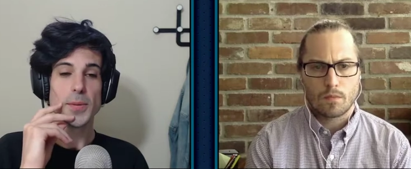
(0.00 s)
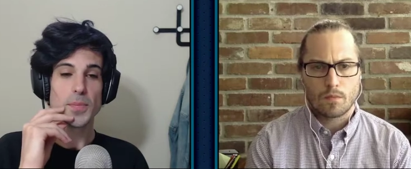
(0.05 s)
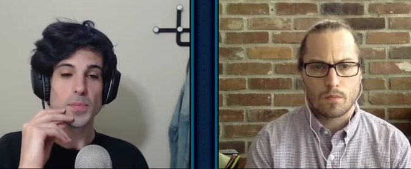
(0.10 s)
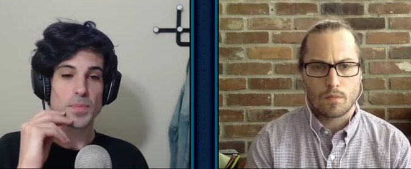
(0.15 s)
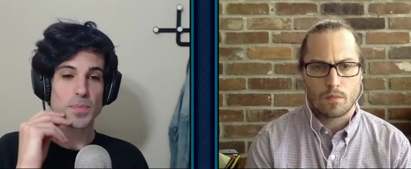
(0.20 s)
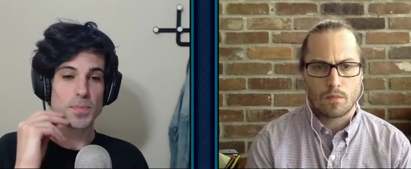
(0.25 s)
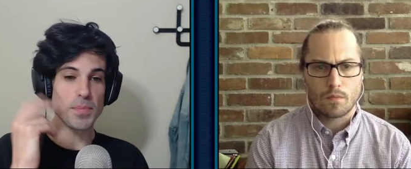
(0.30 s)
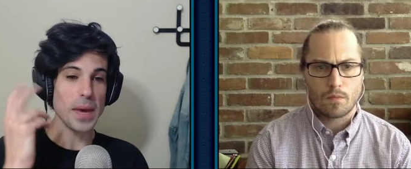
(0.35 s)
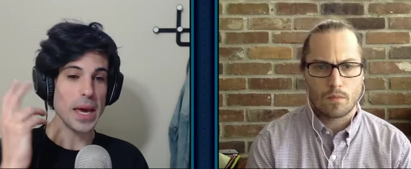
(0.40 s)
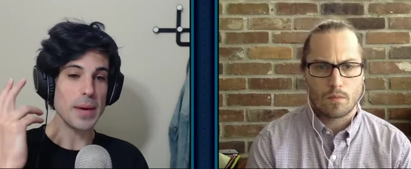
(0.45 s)

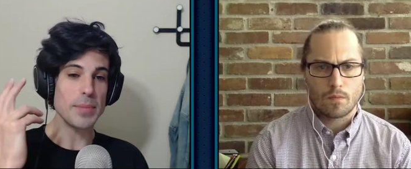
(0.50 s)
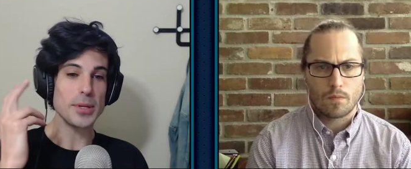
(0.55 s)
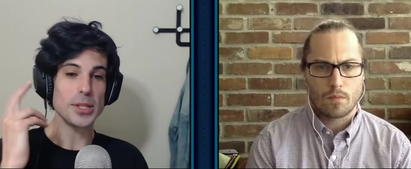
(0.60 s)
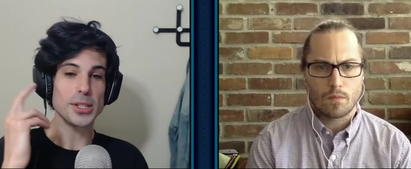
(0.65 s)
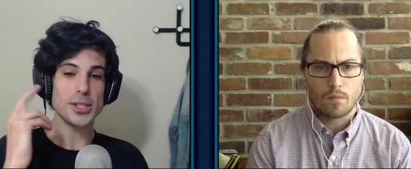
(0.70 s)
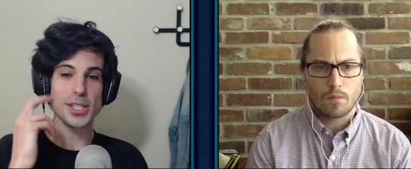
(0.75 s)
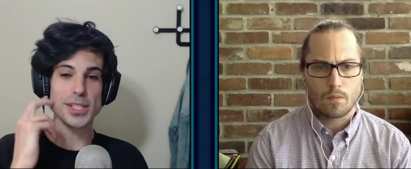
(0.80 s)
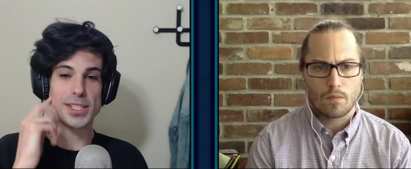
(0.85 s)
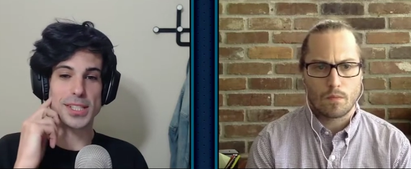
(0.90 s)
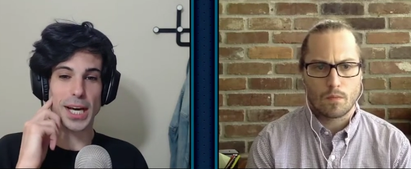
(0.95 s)
Speaker 1: maybe
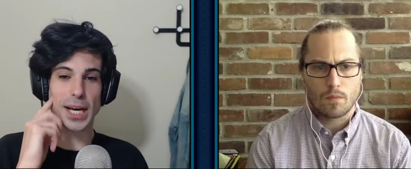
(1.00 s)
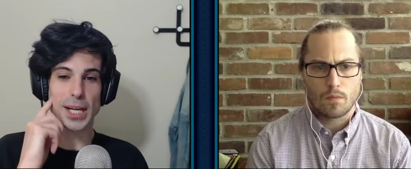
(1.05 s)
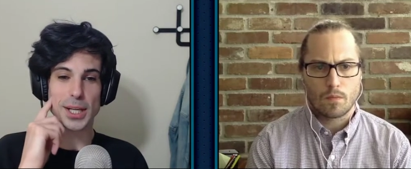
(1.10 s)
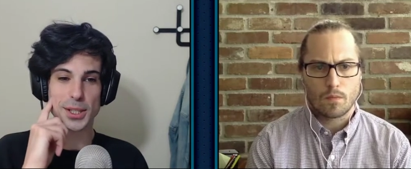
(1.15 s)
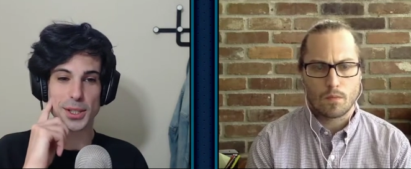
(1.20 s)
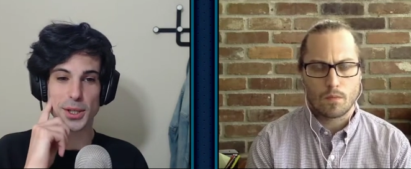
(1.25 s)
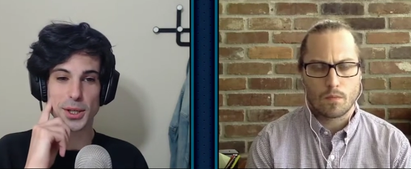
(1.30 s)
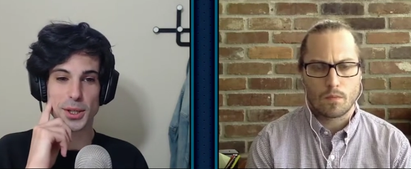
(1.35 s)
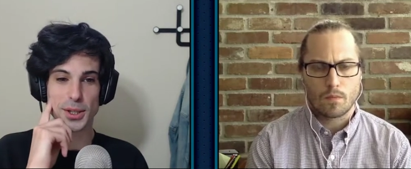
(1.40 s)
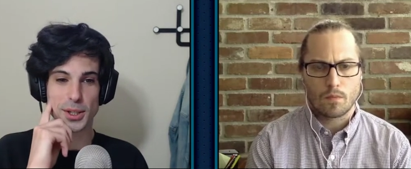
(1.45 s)
she's kind of
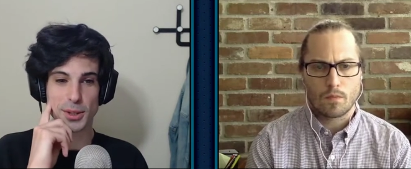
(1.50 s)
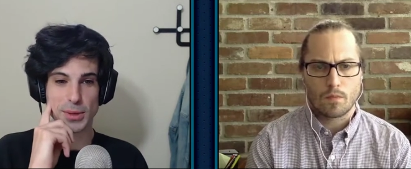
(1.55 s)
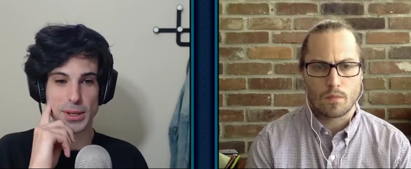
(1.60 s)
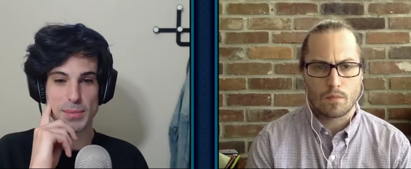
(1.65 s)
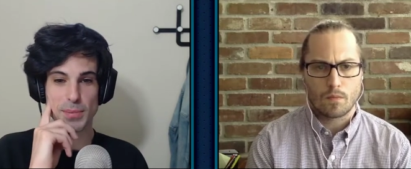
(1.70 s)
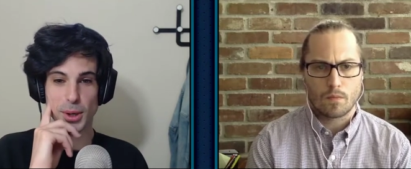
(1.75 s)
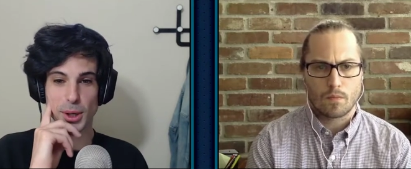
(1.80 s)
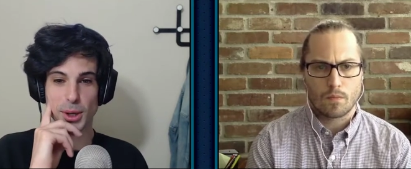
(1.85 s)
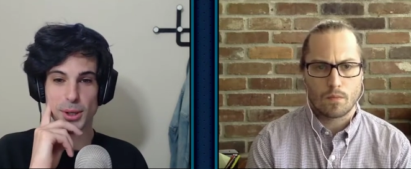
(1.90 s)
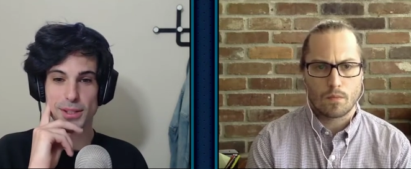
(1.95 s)
the the
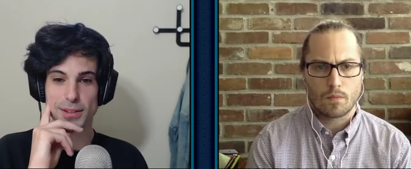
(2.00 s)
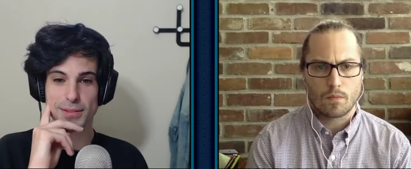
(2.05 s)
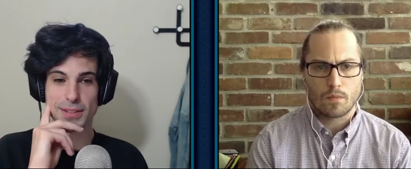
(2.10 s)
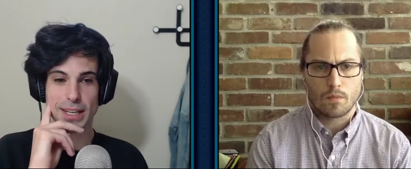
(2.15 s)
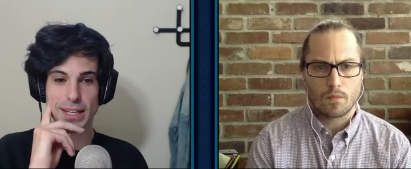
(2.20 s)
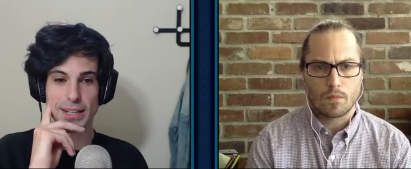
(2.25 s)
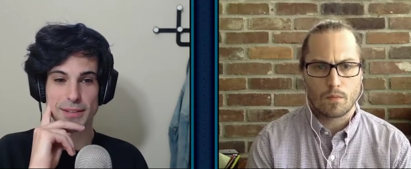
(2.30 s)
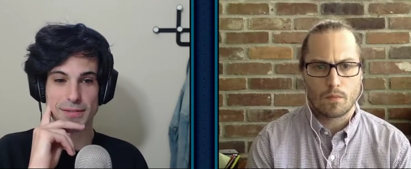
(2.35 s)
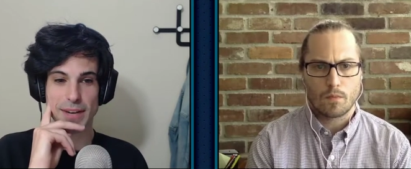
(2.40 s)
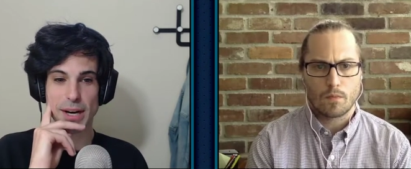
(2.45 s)
rebirth of
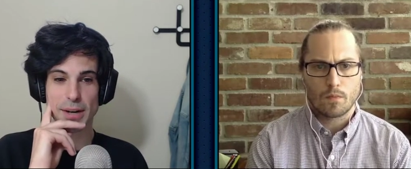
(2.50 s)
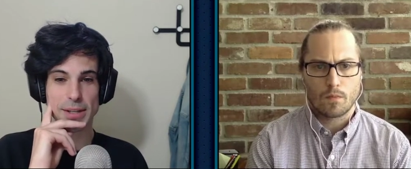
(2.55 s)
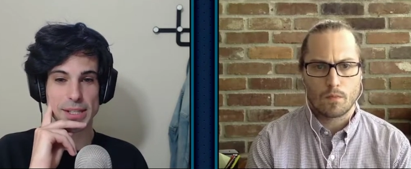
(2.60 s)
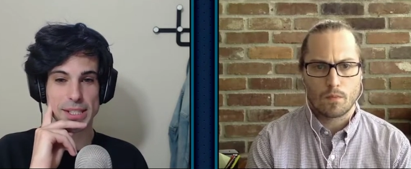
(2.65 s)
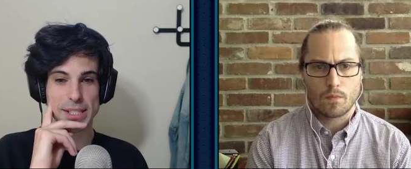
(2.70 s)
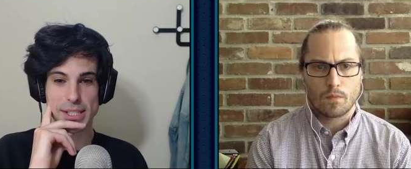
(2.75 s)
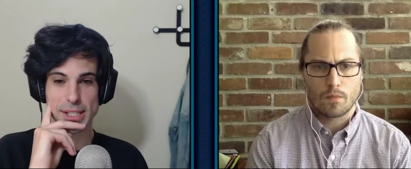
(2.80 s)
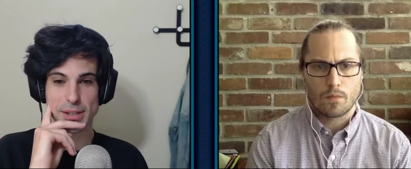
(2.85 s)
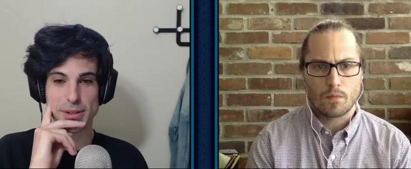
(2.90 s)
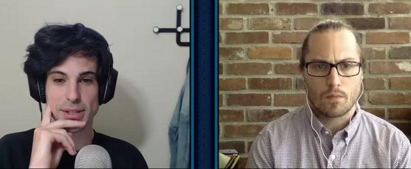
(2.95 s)
like very
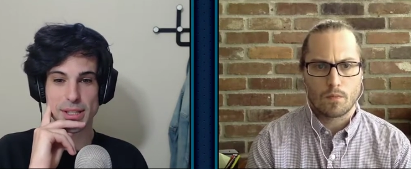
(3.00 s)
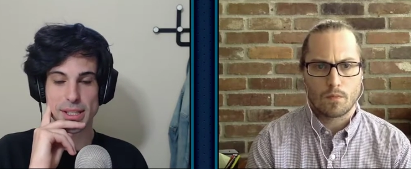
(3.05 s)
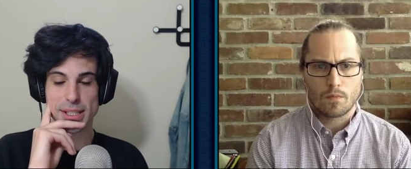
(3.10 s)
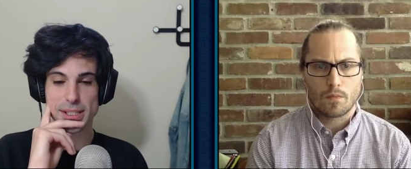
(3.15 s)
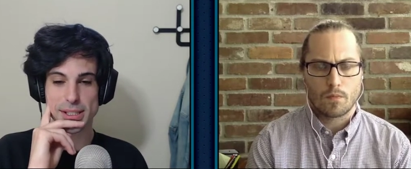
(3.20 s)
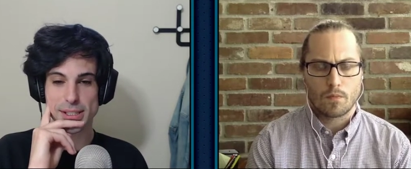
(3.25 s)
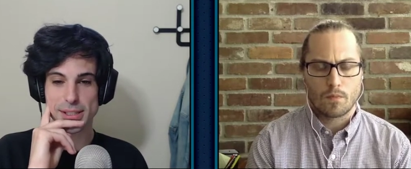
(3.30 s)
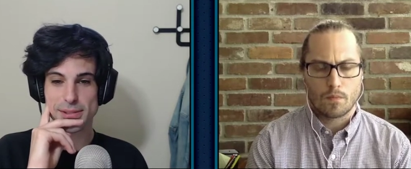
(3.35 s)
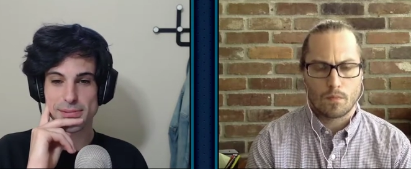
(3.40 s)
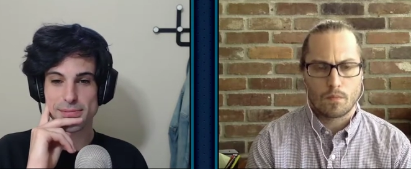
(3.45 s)

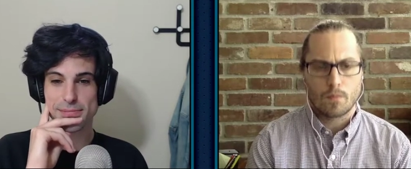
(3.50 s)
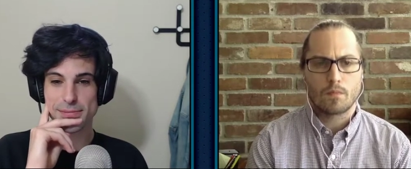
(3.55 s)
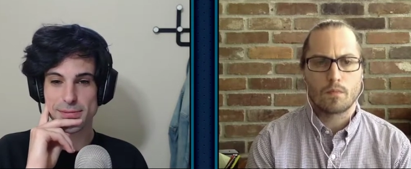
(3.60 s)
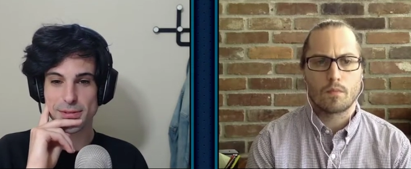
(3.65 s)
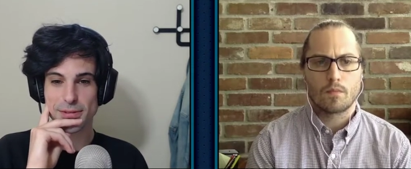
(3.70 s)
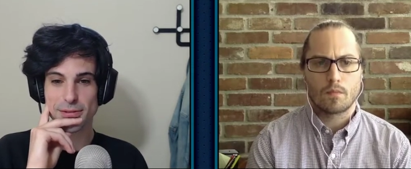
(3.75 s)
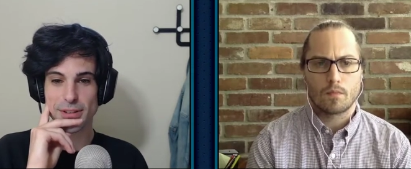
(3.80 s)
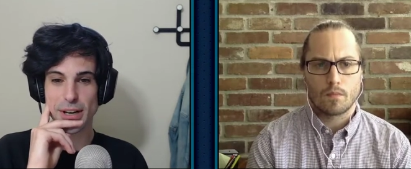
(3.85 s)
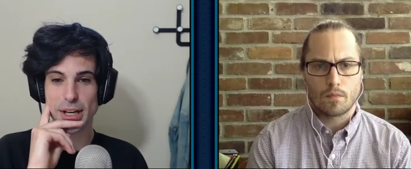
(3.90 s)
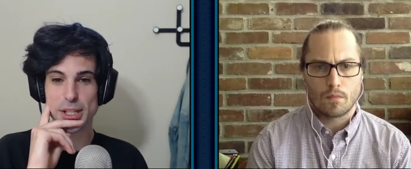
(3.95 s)
serious
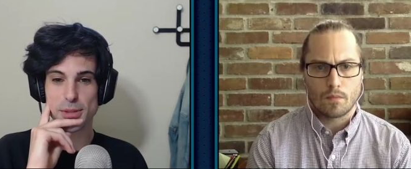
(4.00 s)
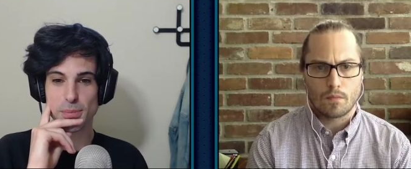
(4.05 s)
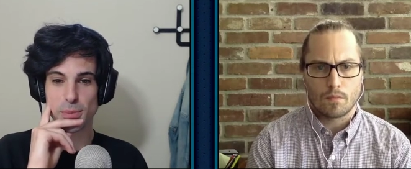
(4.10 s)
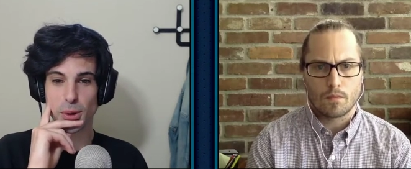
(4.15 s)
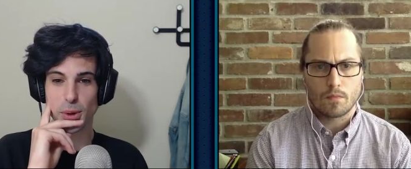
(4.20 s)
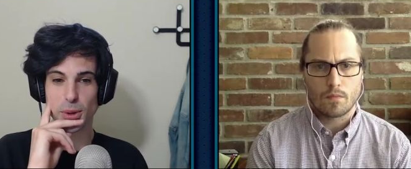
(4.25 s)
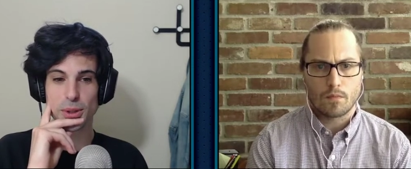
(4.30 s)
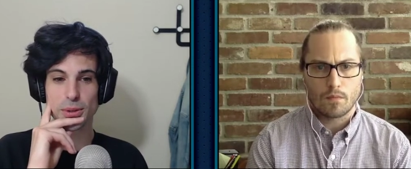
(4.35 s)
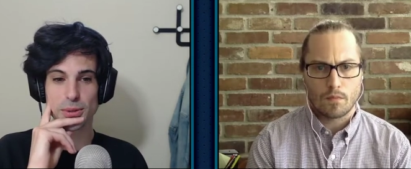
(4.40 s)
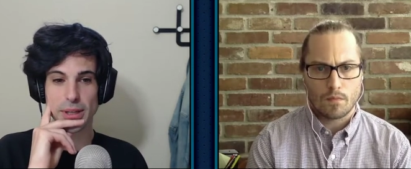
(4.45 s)
French
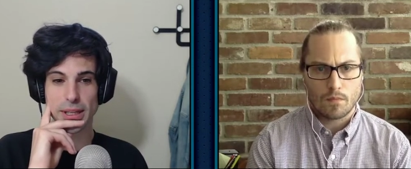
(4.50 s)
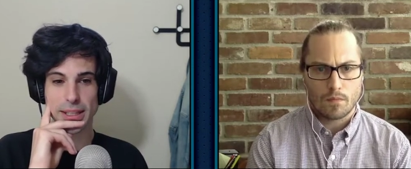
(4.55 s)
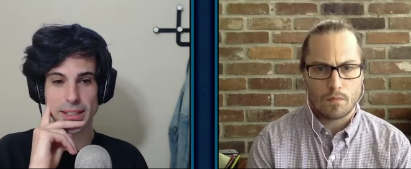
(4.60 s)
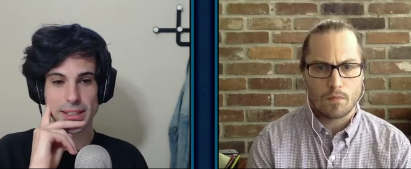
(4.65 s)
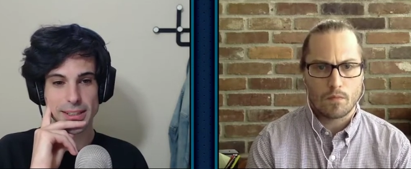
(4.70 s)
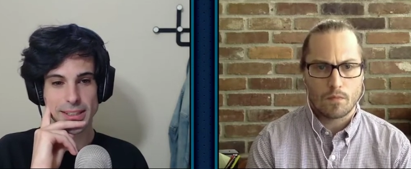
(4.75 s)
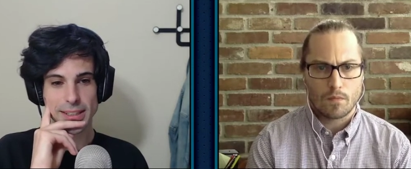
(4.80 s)
bouldering.